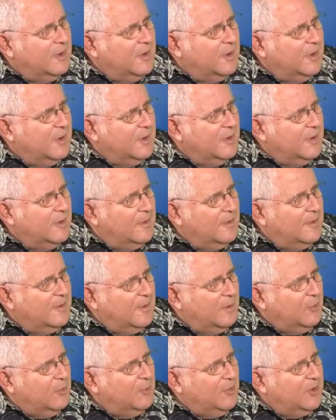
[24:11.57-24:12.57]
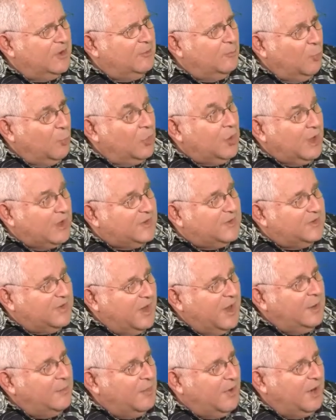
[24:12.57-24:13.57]
They would be more like
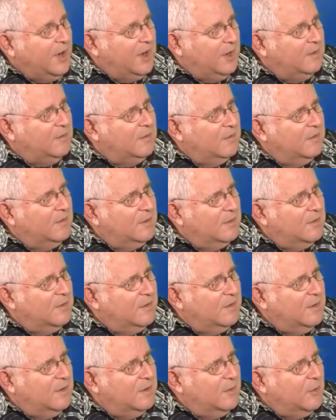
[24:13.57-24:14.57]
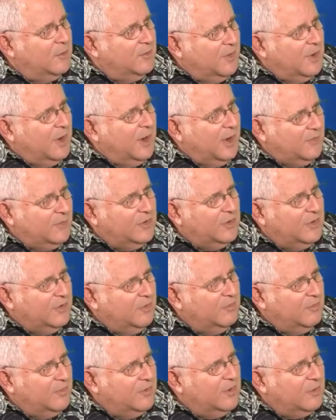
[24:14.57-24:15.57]
standby, than
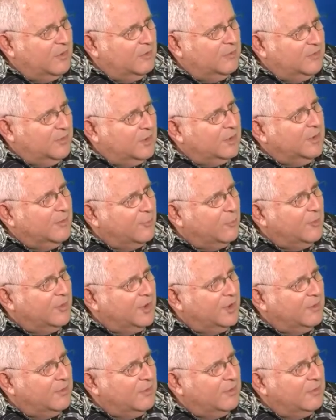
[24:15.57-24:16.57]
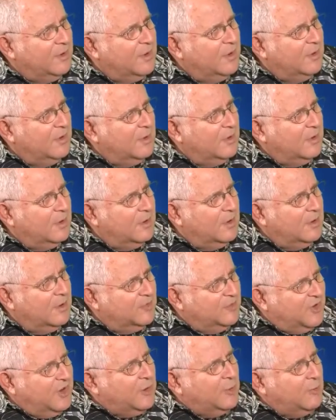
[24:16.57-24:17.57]
actually, delivering
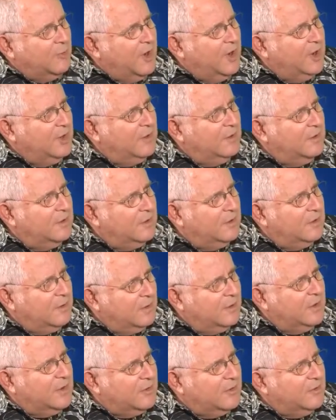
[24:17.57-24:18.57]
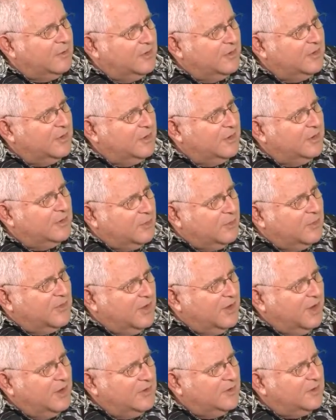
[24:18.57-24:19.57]
generated electricity. This would
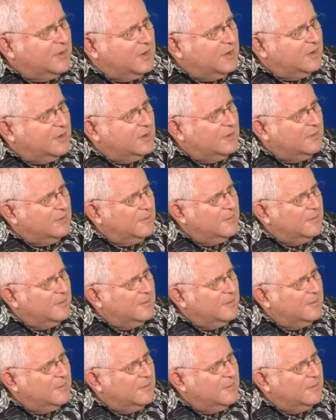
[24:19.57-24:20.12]
change things. Huh?